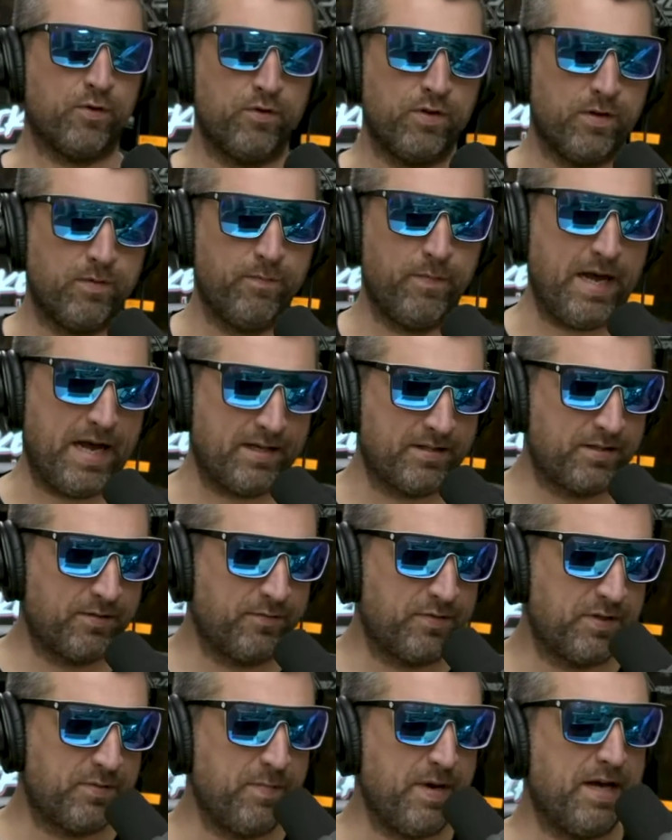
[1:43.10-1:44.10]
the massive
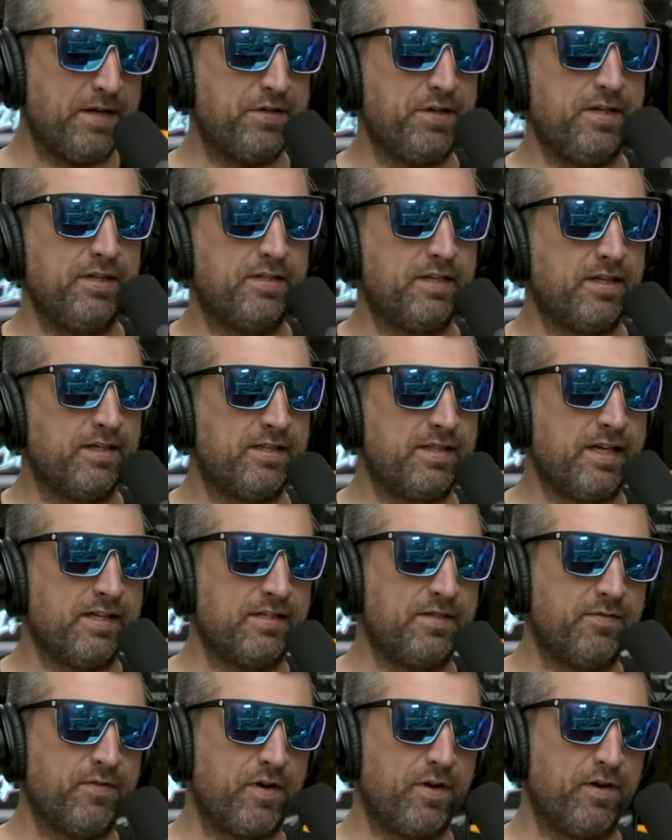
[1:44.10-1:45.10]
smashing success
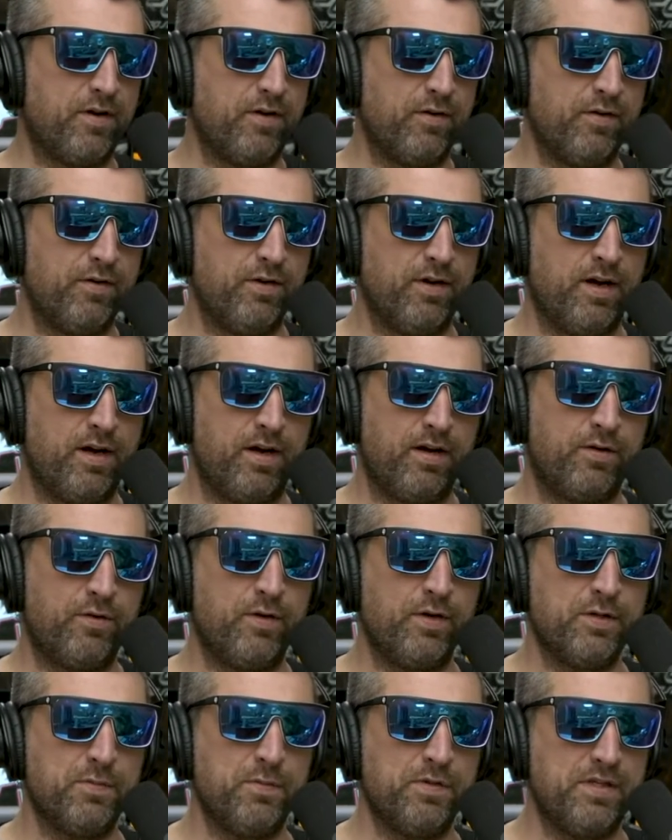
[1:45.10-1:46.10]
of our
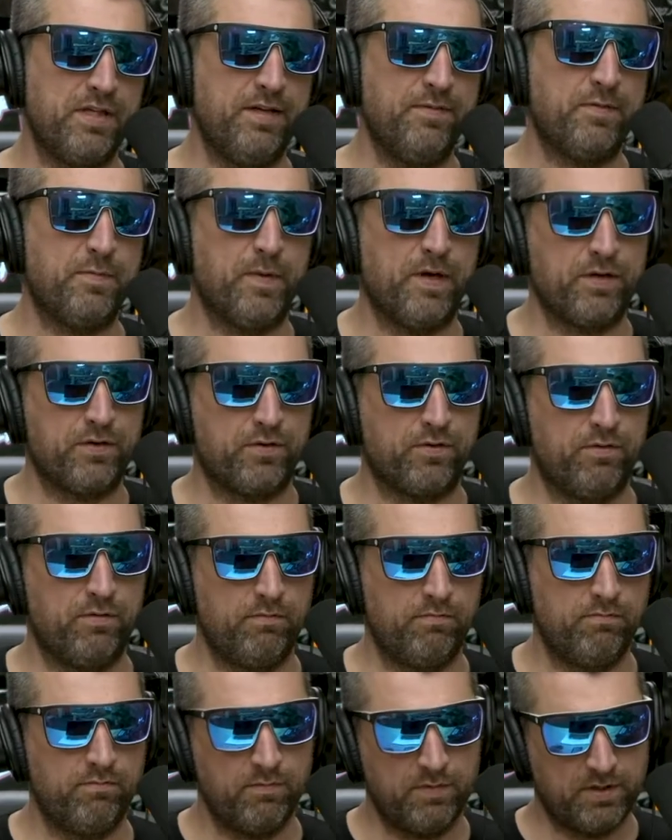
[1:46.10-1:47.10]
Christmas Eve special,
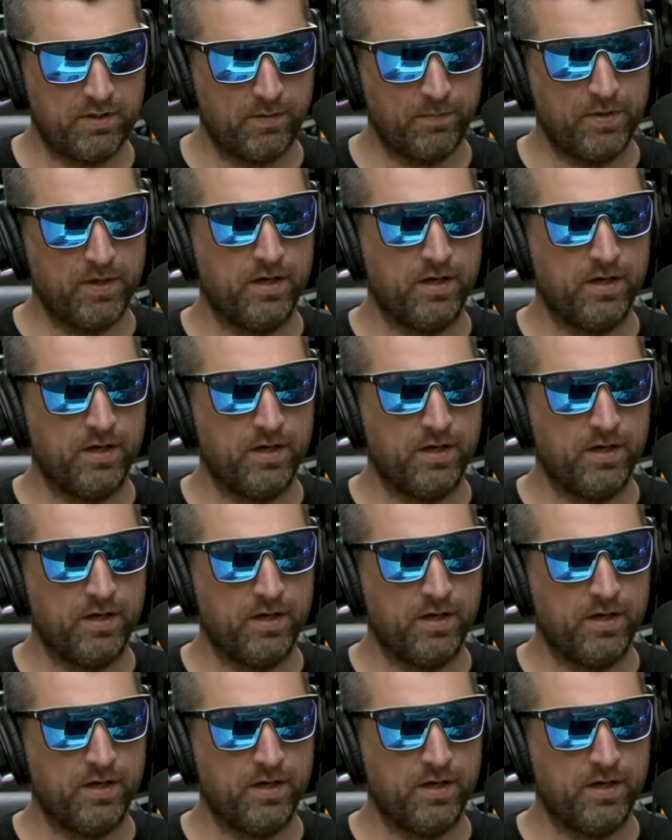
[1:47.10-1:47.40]
something to